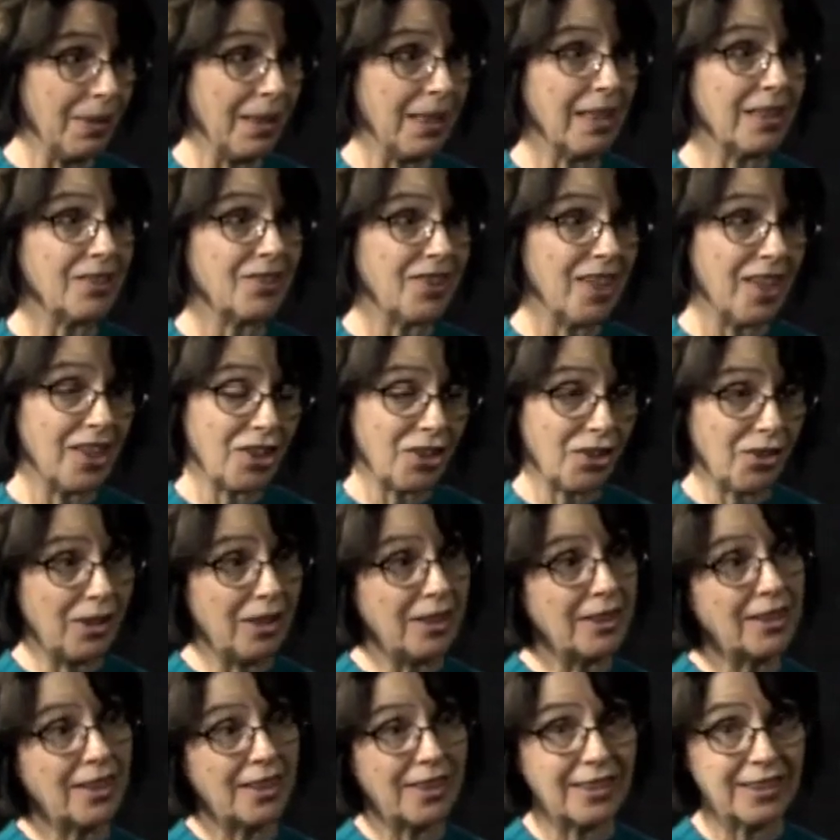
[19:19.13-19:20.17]
because that tree
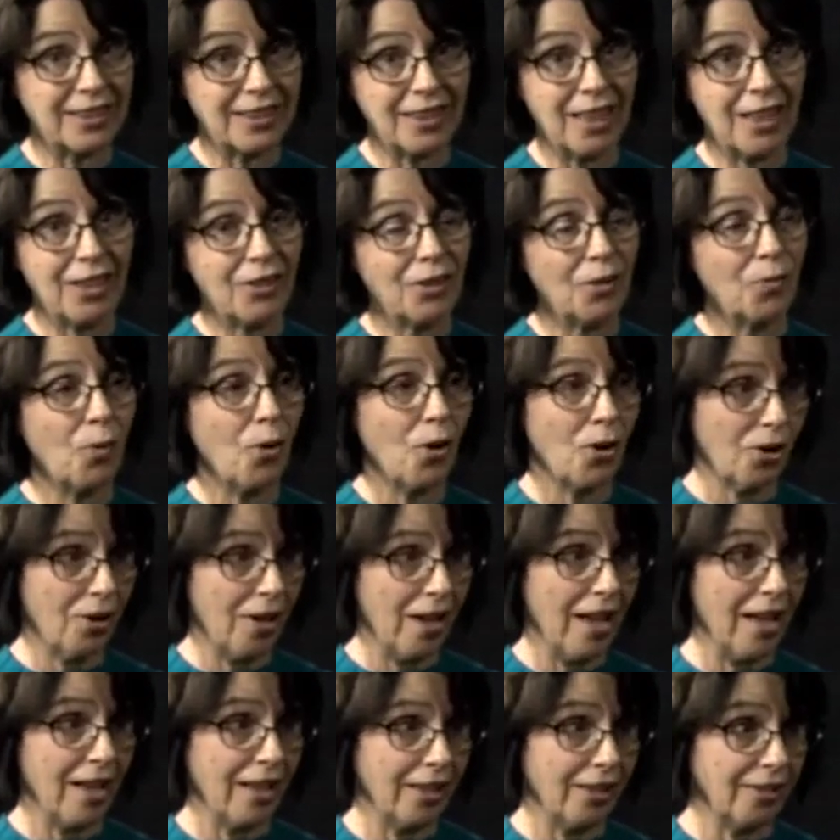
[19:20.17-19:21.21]
is going to suck the water
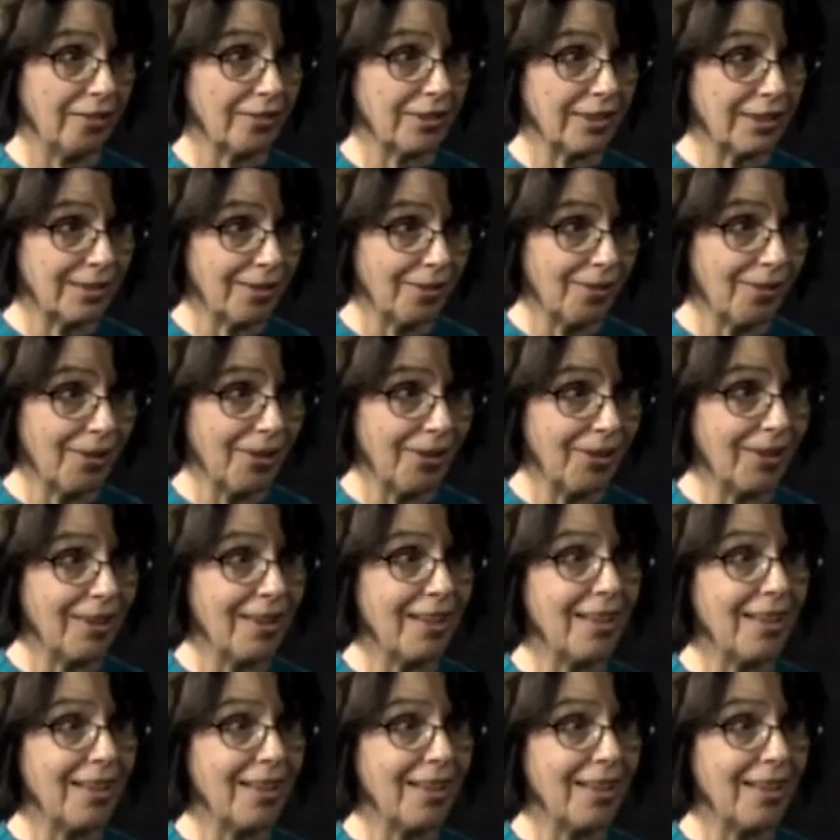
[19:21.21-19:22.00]
out of your soil,